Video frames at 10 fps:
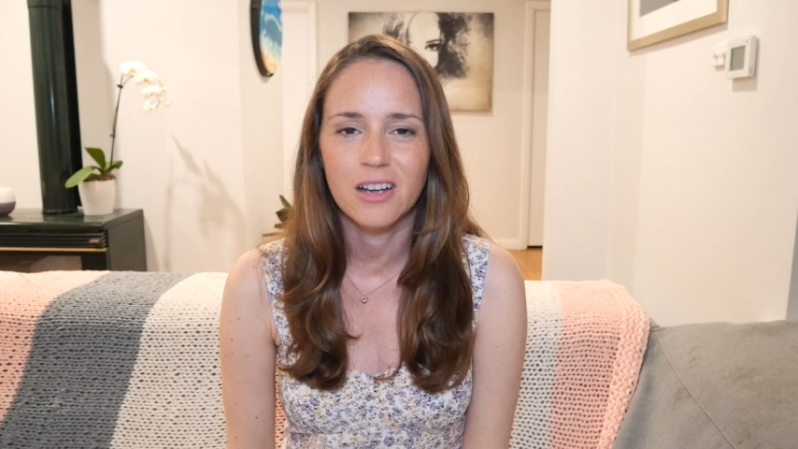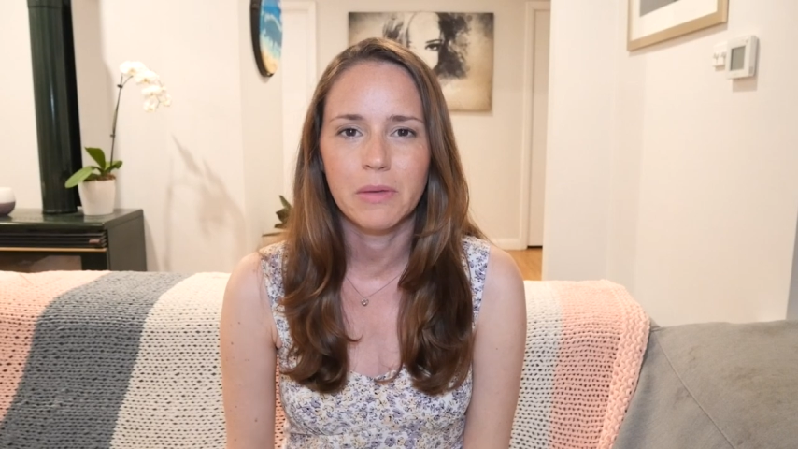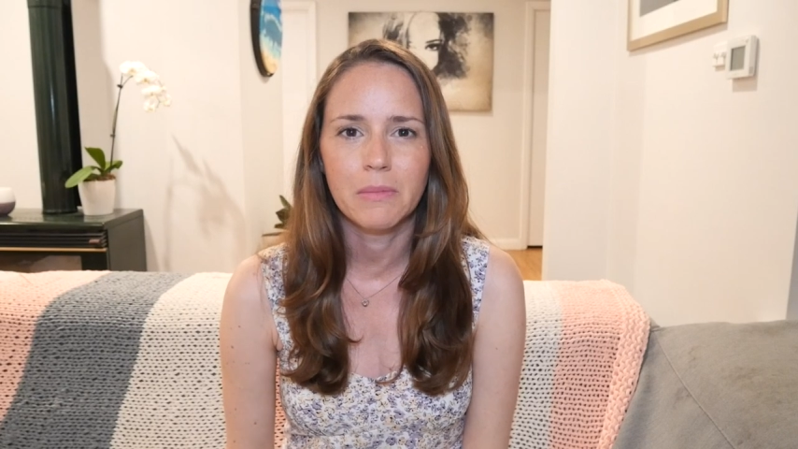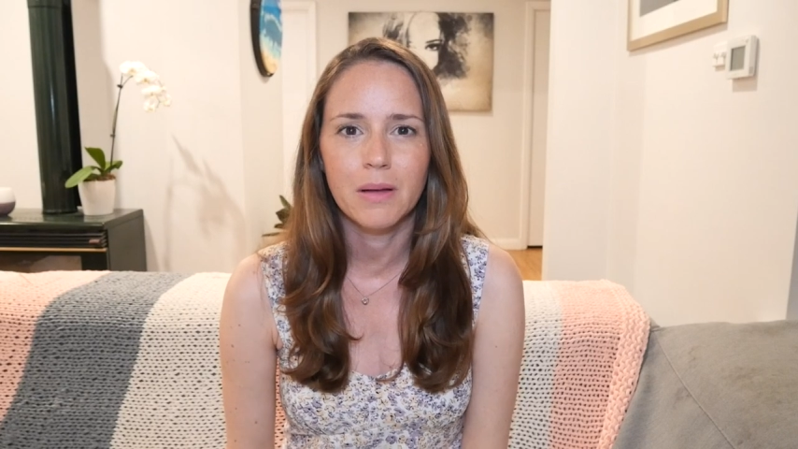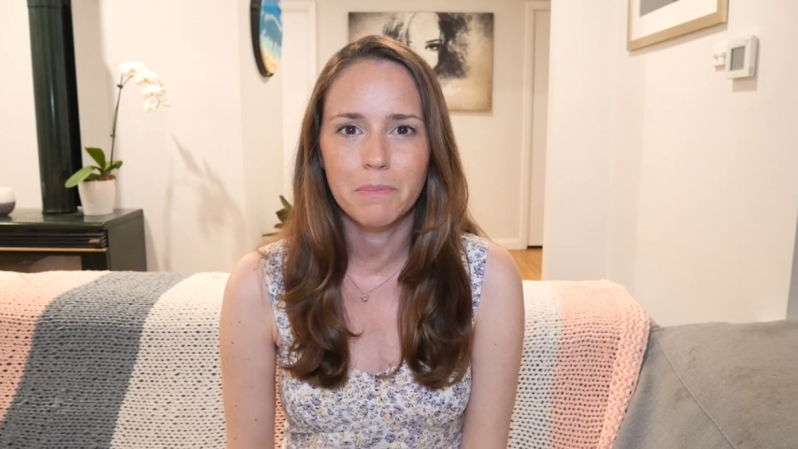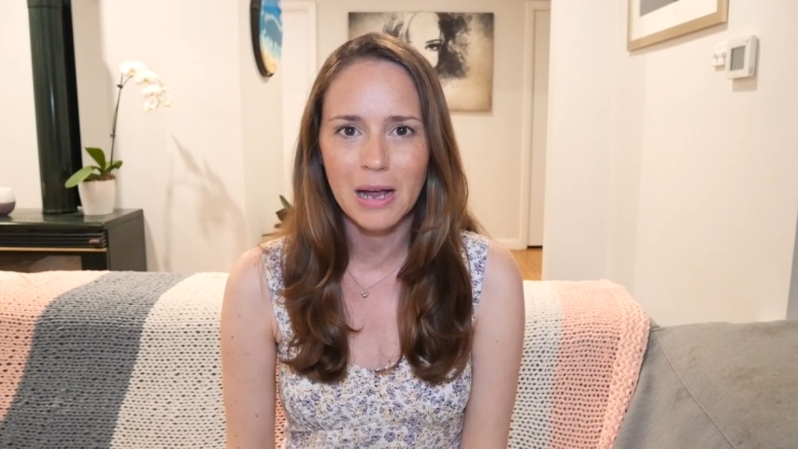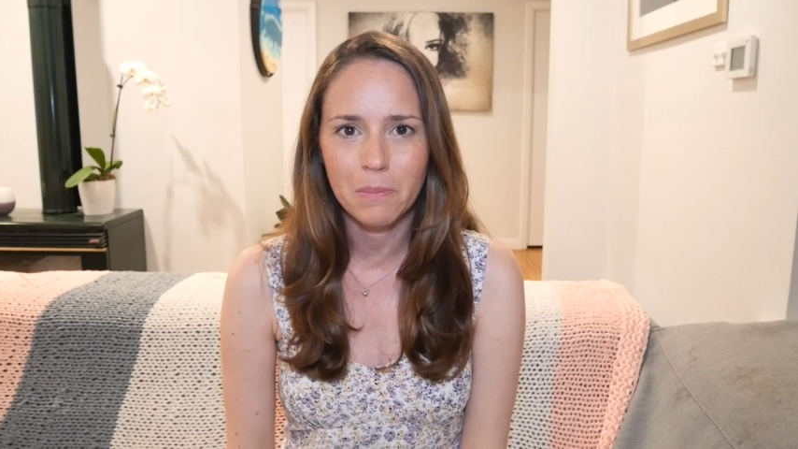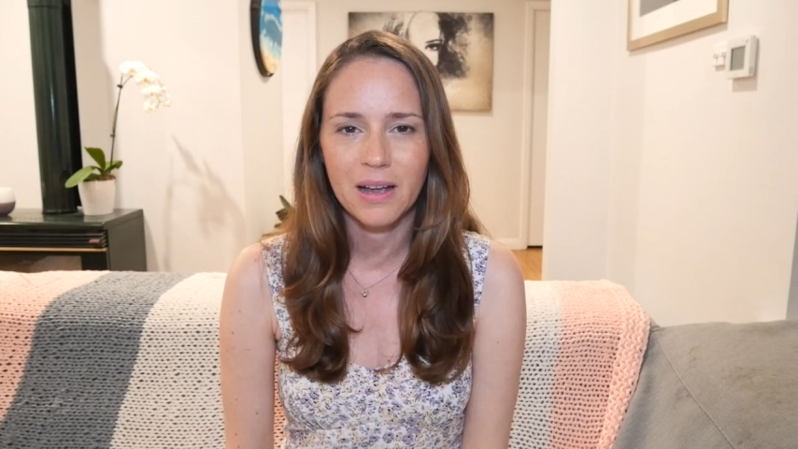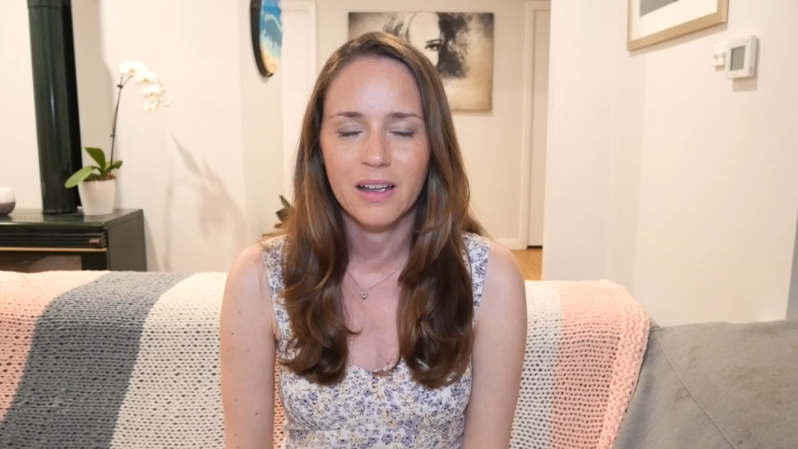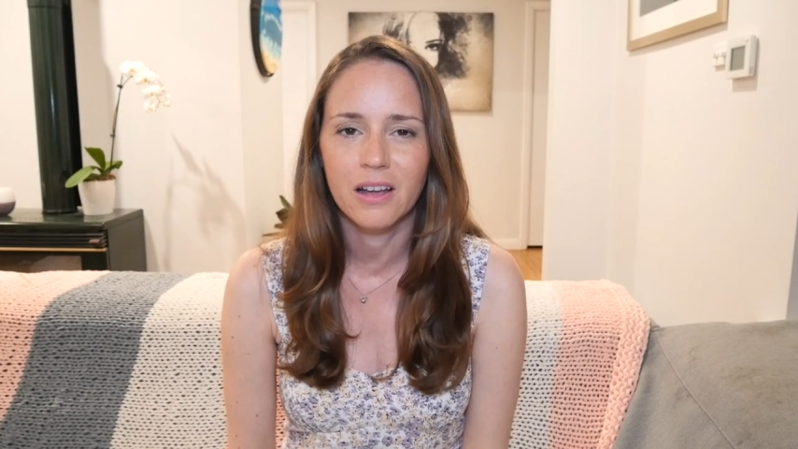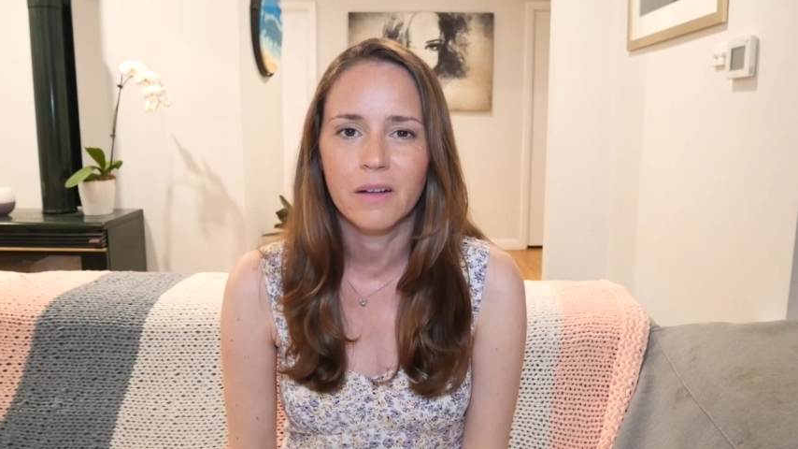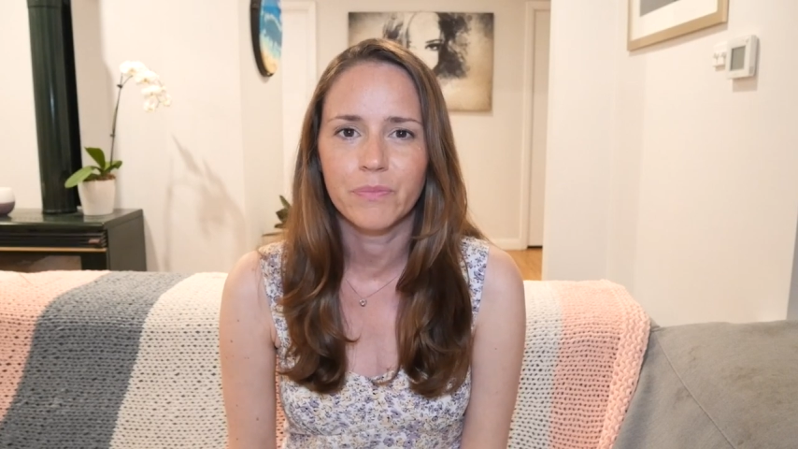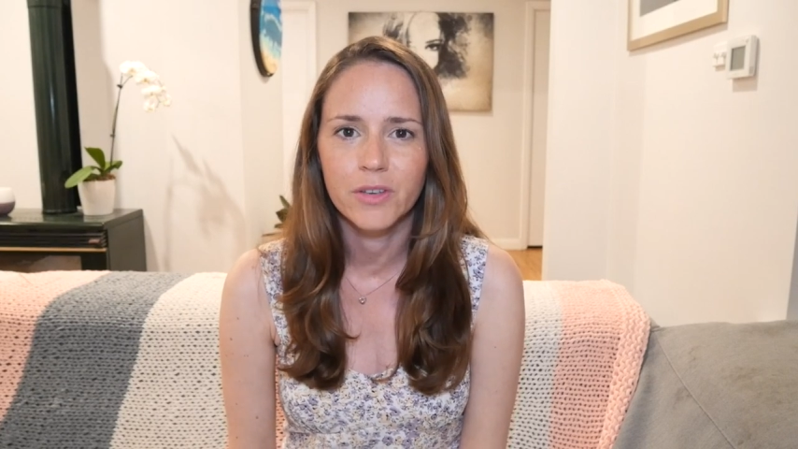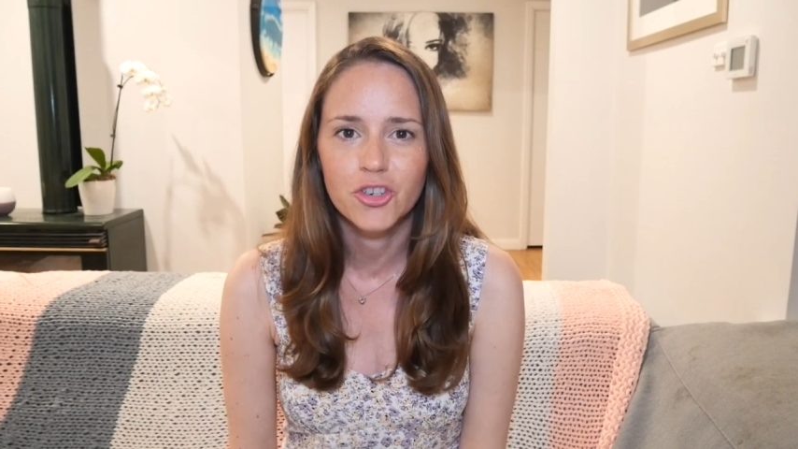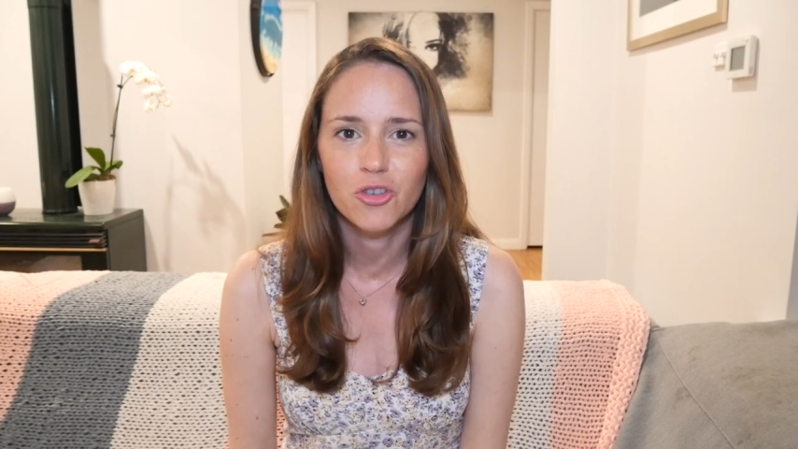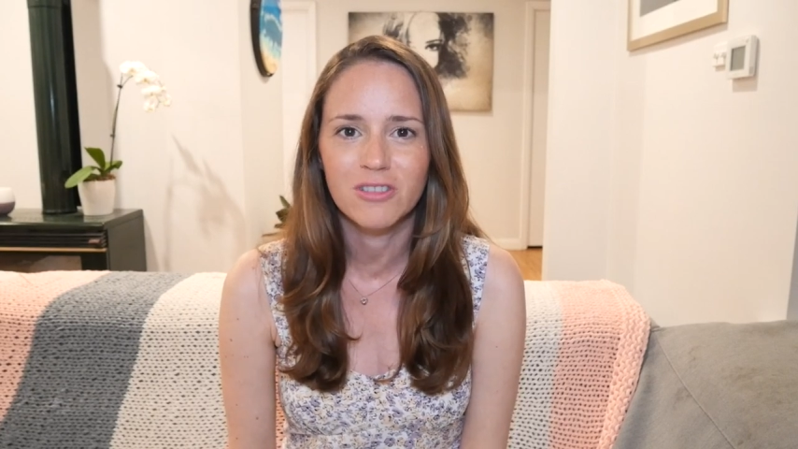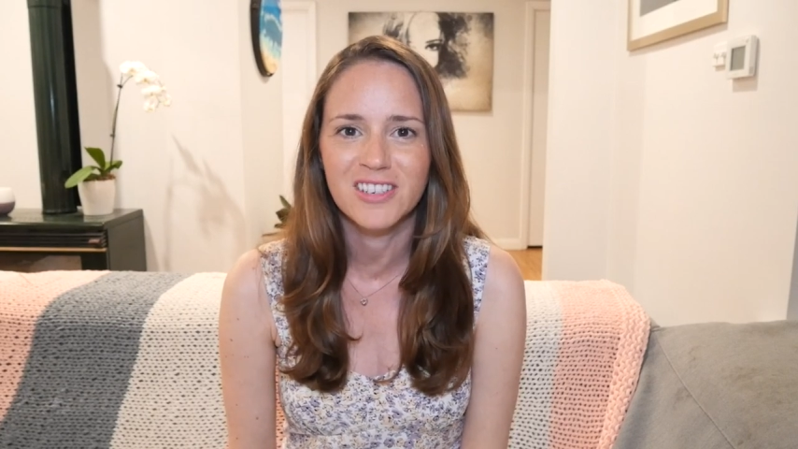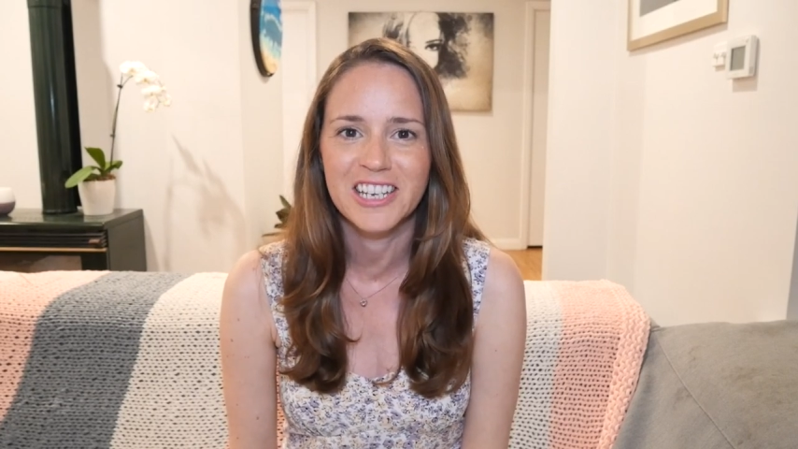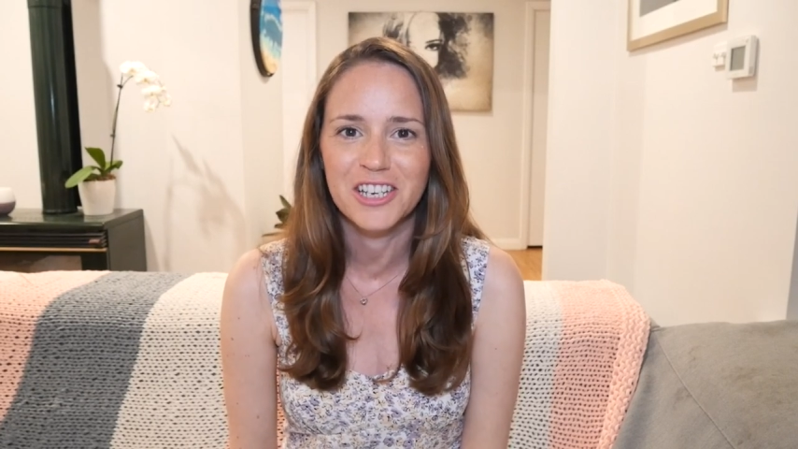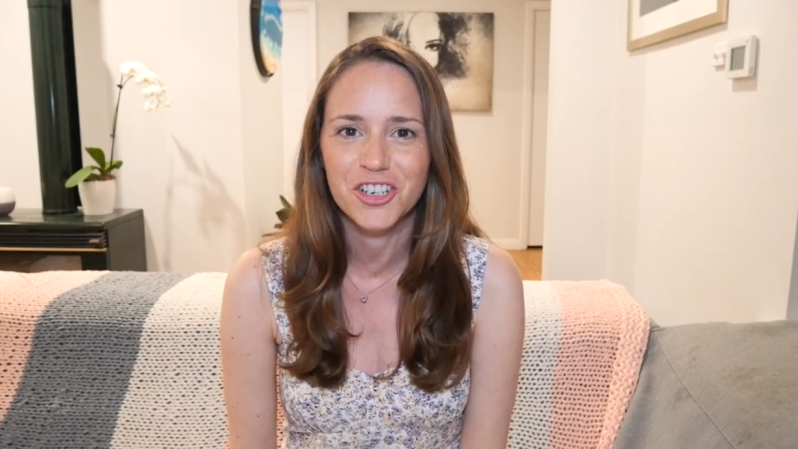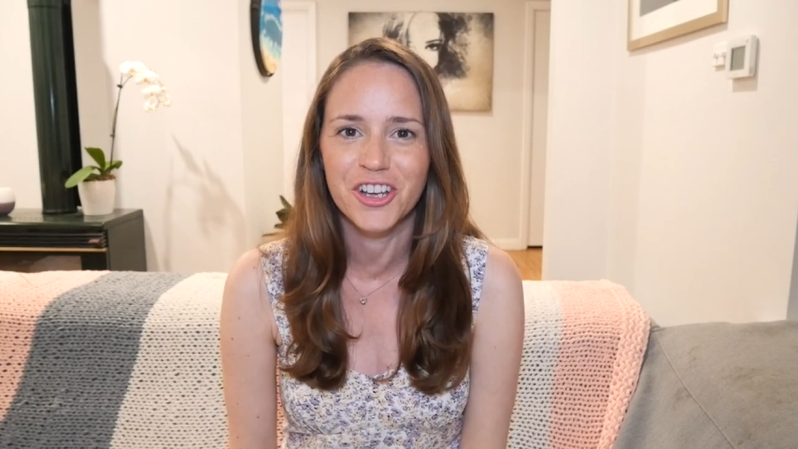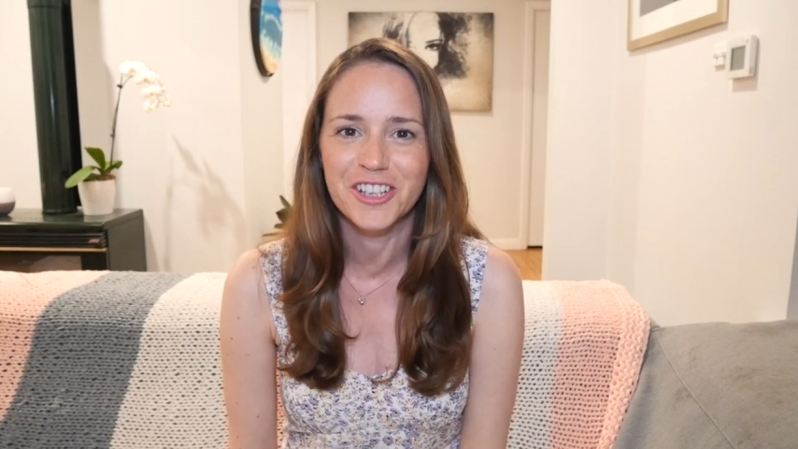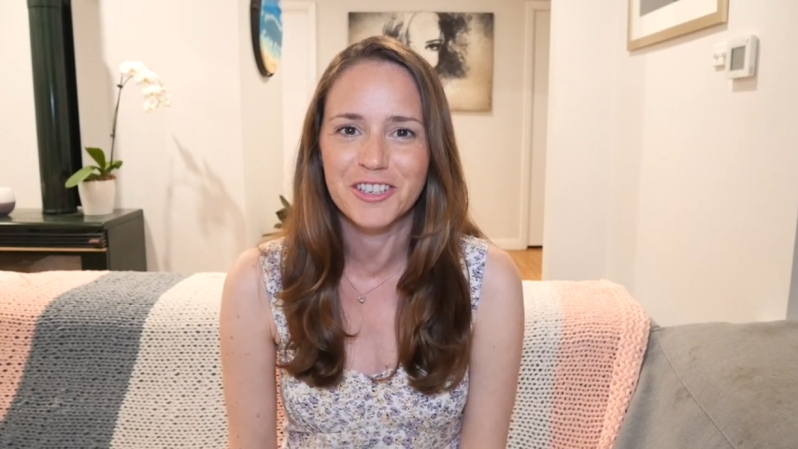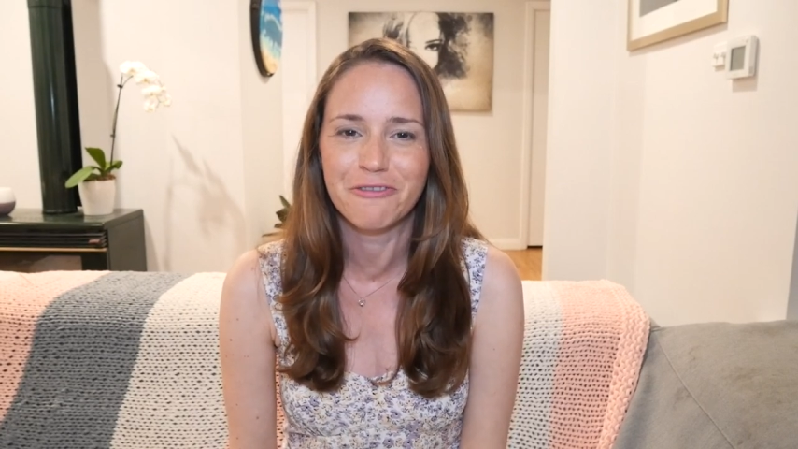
time in my backpacker shorts and t-shirts